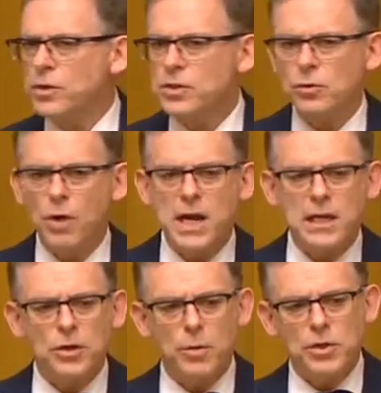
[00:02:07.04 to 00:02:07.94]
It's a great
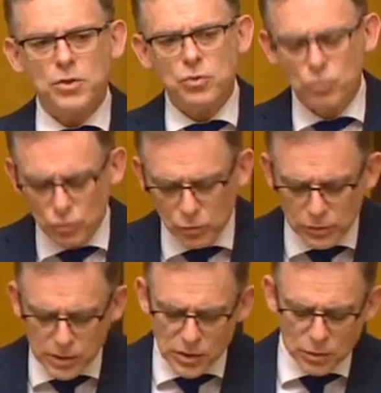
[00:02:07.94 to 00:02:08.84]
economic tool.
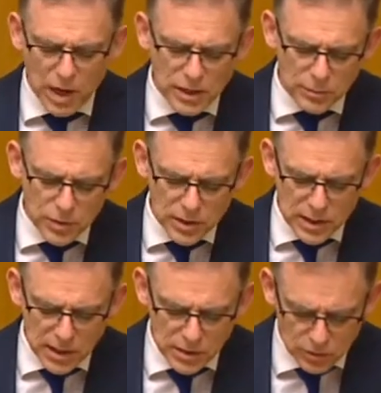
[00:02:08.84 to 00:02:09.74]
It's a great
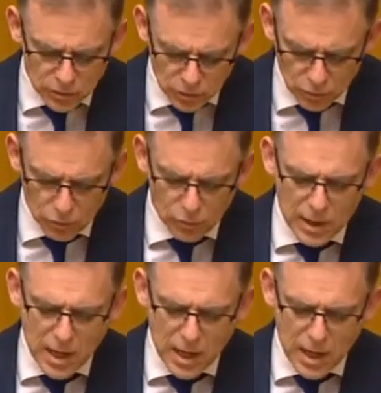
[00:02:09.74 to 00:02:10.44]
communication tool.